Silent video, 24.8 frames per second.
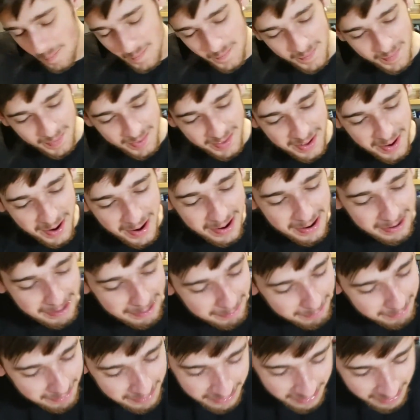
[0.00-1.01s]
you gotta,
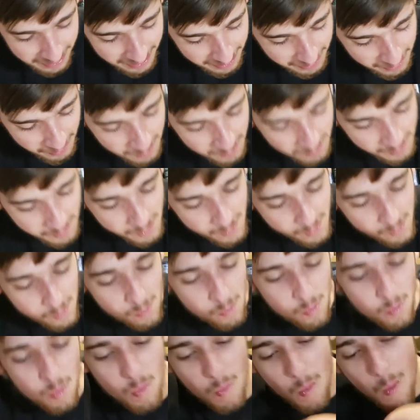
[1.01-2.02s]
you need to spit it out.
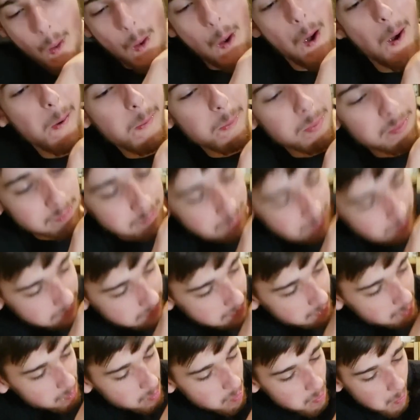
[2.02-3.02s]

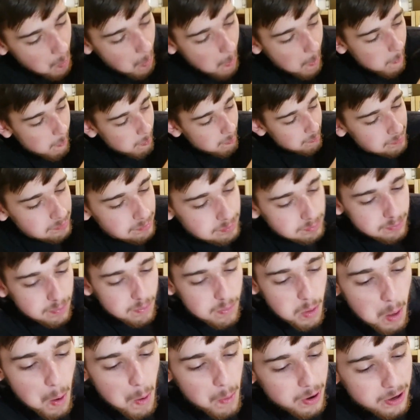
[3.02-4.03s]
Are you gonna swallow it? Can you
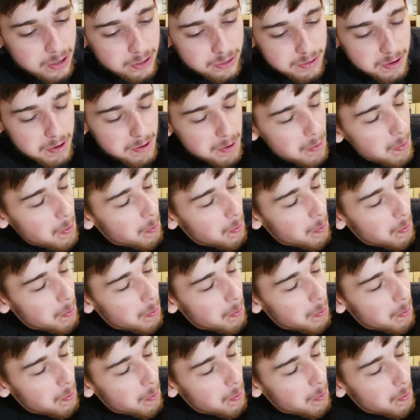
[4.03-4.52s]
swallow no, it?